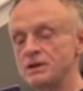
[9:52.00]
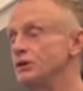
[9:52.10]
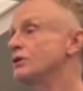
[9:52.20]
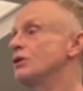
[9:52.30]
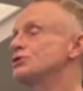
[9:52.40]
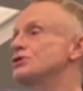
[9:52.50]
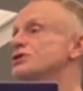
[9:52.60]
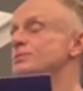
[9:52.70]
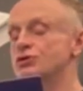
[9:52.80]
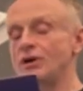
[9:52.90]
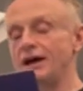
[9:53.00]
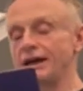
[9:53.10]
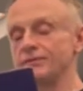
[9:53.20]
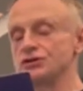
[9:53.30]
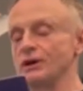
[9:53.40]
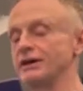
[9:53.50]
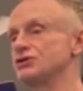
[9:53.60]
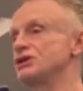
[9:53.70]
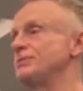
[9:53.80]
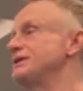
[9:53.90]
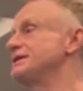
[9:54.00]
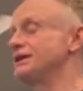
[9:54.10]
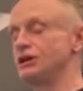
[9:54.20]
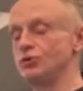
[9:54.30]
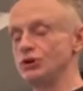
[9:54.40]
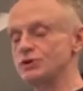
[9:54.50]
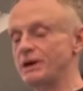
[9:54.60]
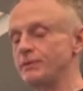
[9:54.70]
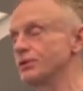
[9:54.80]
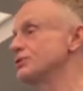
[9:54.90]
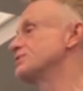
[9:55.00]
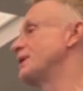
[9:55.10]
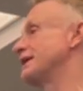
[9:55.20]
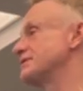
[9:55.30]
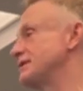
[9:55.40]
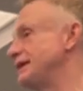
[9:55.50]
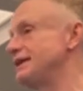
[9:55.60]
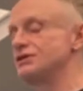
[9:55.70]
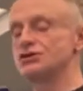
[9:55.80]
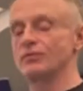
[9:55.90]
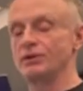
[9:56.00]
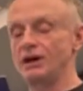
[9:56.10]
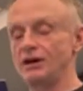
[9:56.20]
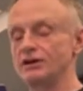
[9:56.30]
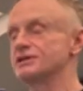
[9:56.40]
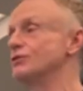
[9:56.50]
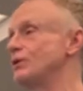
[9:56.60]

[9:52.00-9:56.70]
You can also subscribe to LGBTQ newspapers, magazines, blogs, and